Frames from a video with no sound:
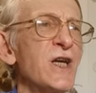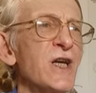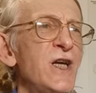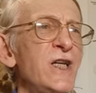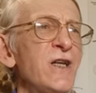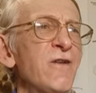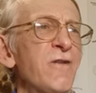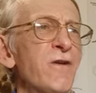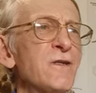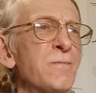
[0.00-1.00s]
cleaning
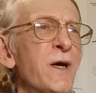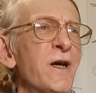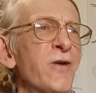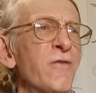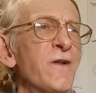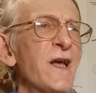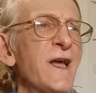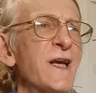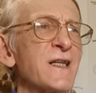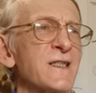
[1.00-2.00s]
first pair of
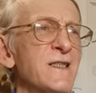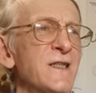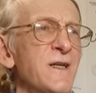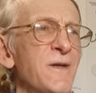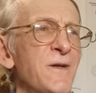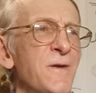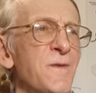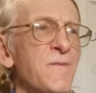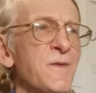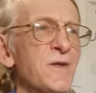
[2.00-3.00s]
legs
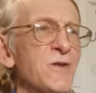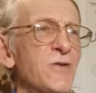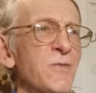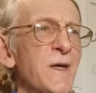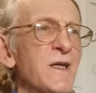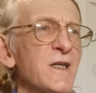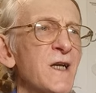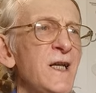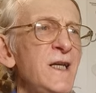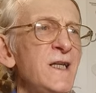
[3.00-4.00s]
to make it
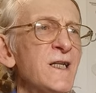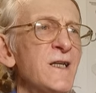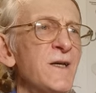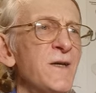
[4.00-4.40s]
clean